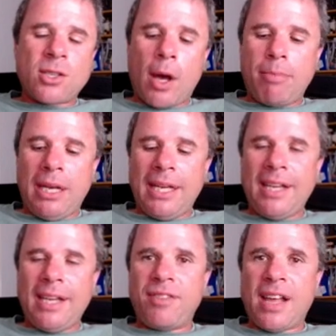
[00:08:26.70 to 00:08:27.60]
I
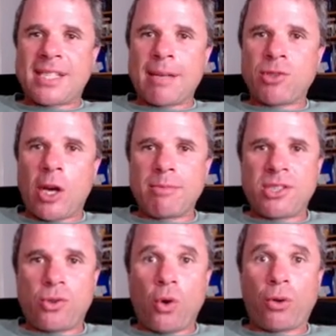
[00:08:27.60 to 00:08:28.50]
believe that sometimes
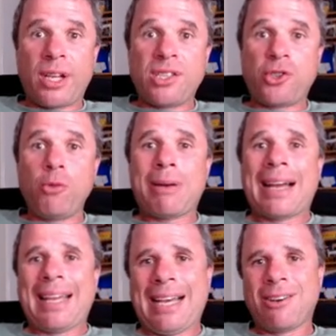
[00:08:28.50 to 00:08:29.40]
stories do
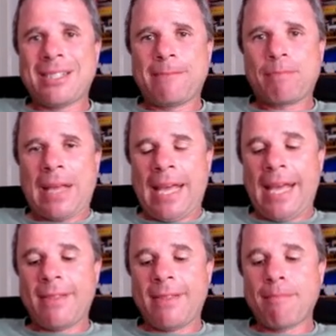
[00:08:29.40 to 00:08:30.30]
play out.
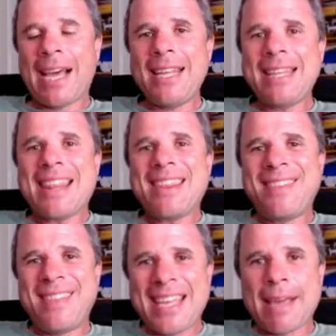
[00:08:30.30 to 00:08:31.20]
And the main
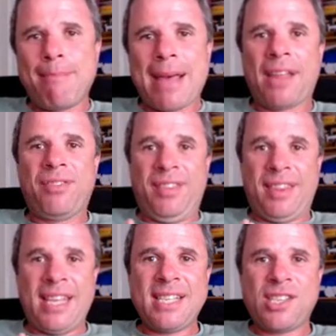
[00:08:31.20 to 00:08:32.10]
thing about
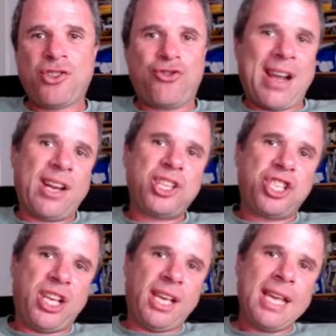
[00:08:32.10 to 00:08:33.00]
this
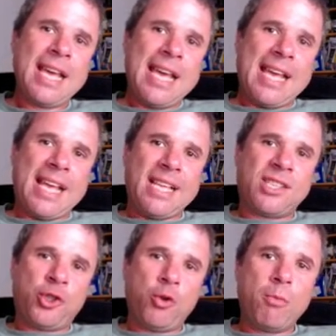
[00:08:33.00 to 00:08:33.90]
strategy is
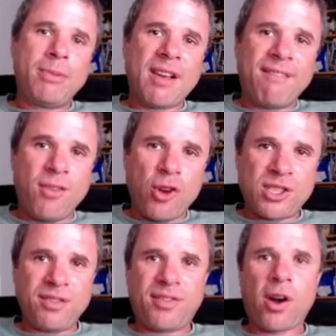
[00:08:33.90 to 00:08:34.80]
to
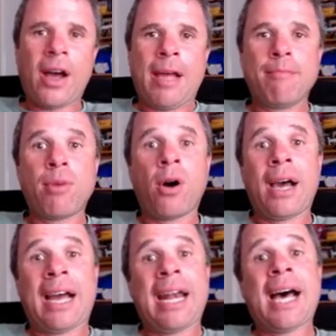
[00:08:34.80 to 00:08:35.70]
diversify and buy
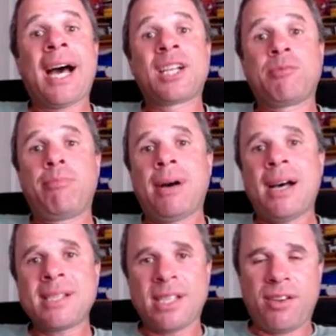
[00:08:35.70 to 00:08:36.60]
a large
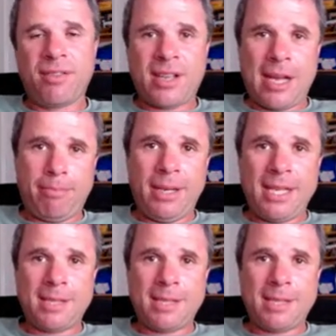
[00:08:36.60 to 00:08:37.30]
basket of companies,